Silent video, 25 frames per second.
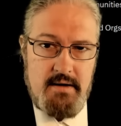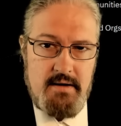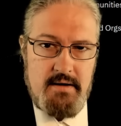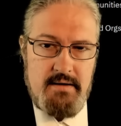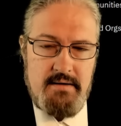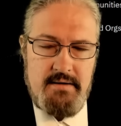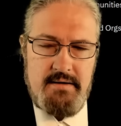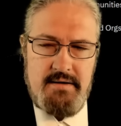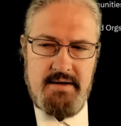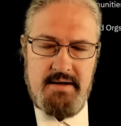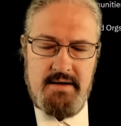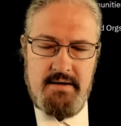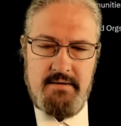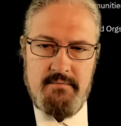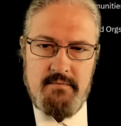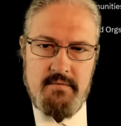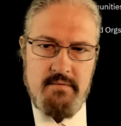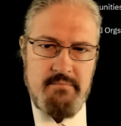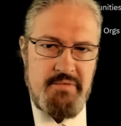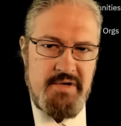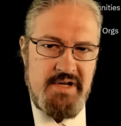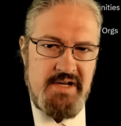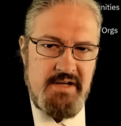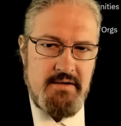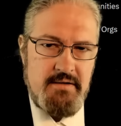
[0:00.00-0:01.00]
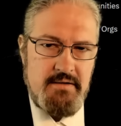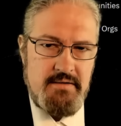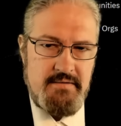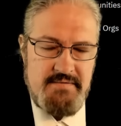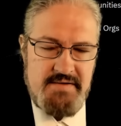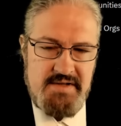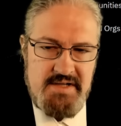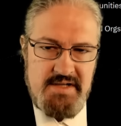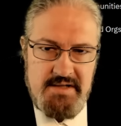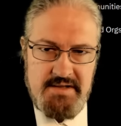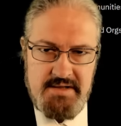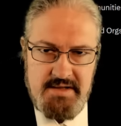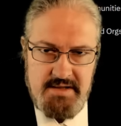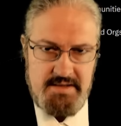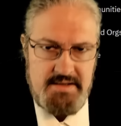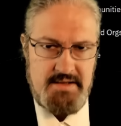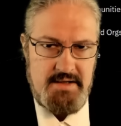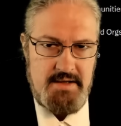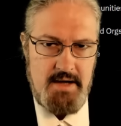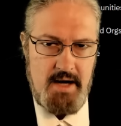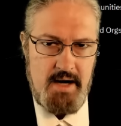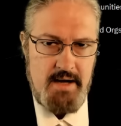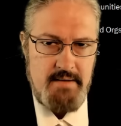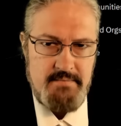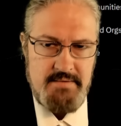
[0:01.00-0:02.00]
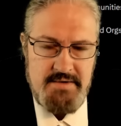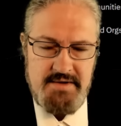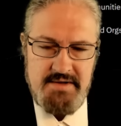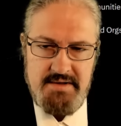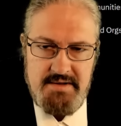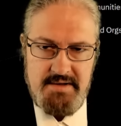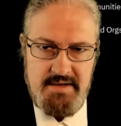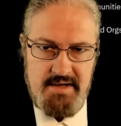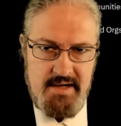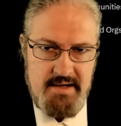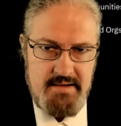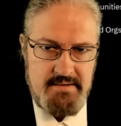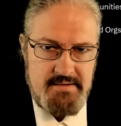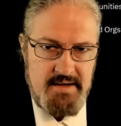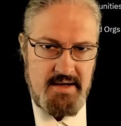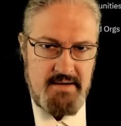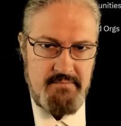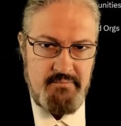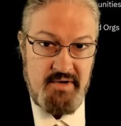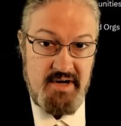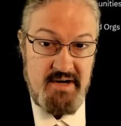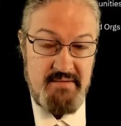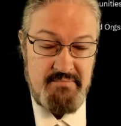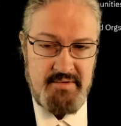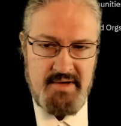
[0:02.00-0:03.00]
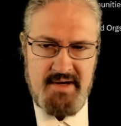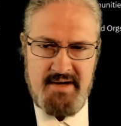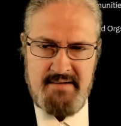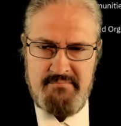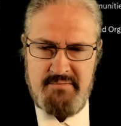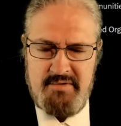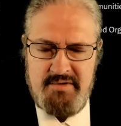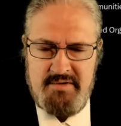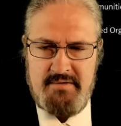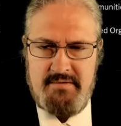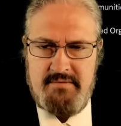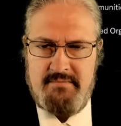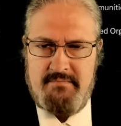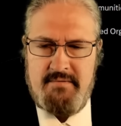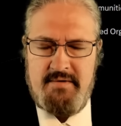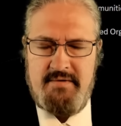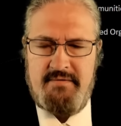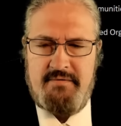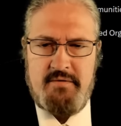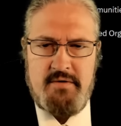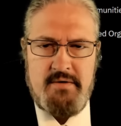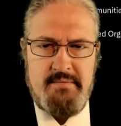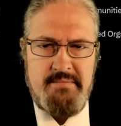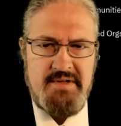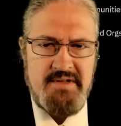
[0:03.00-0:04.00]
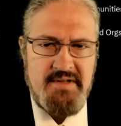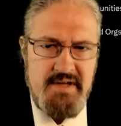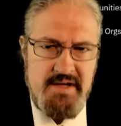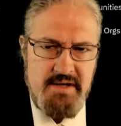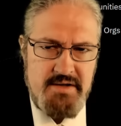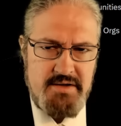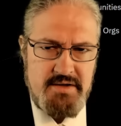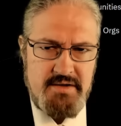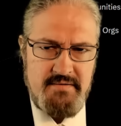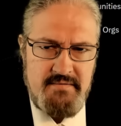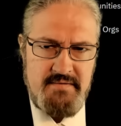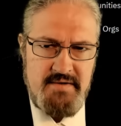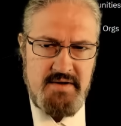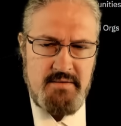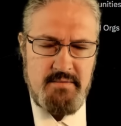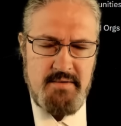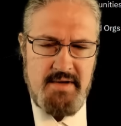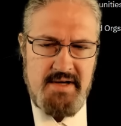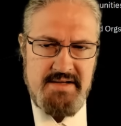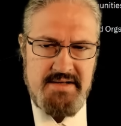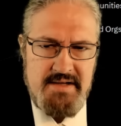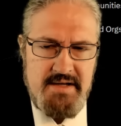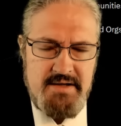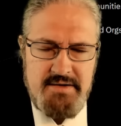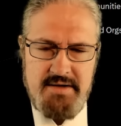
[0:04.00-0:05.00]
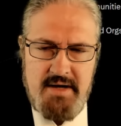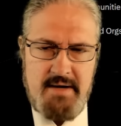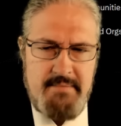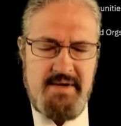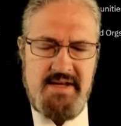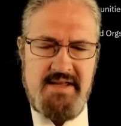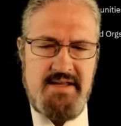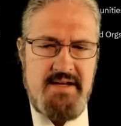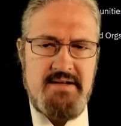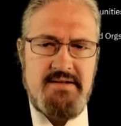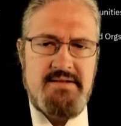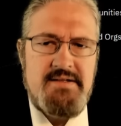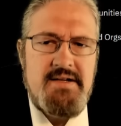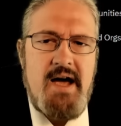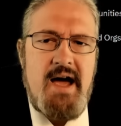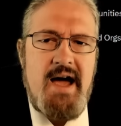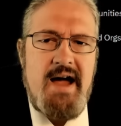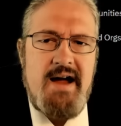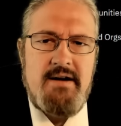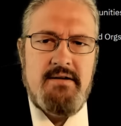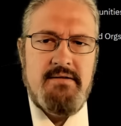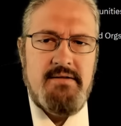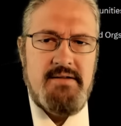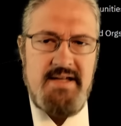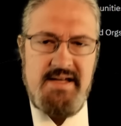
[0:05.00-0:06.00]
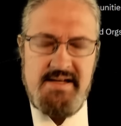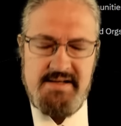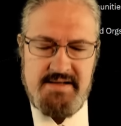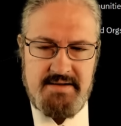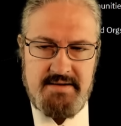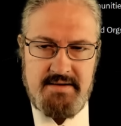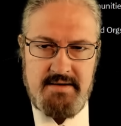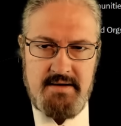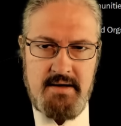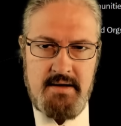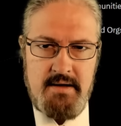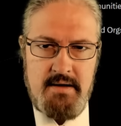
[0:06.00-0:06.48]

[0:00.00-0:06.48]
the repeal of C-69, which is the anti-pipeline bill, the reformulation of equalization. I mean, the entire list